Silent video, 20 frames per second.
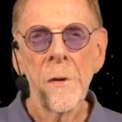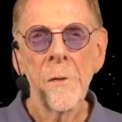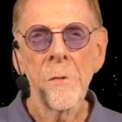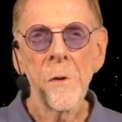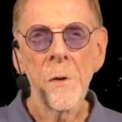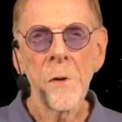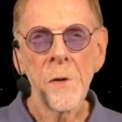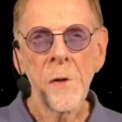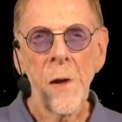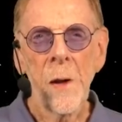
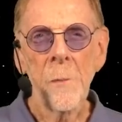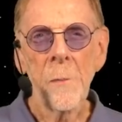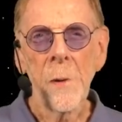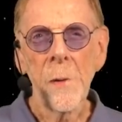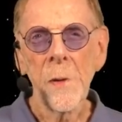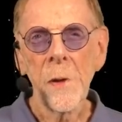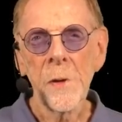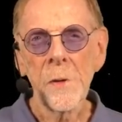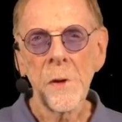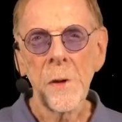For
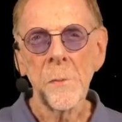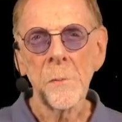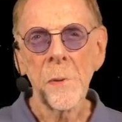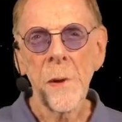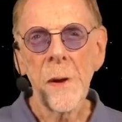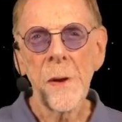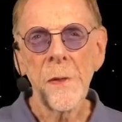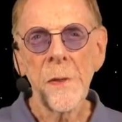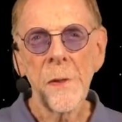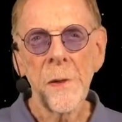example, it can
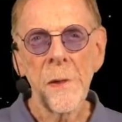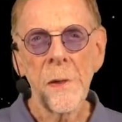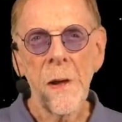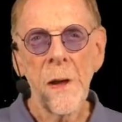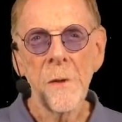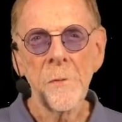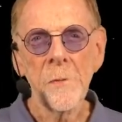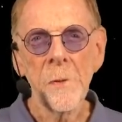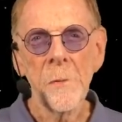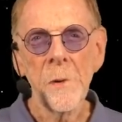brighten the
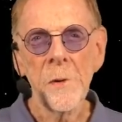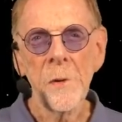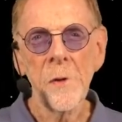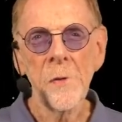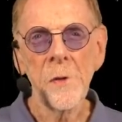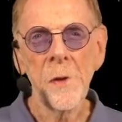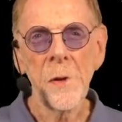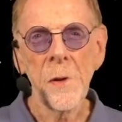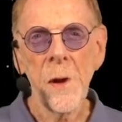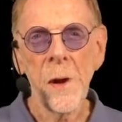light from a
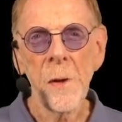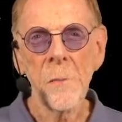distant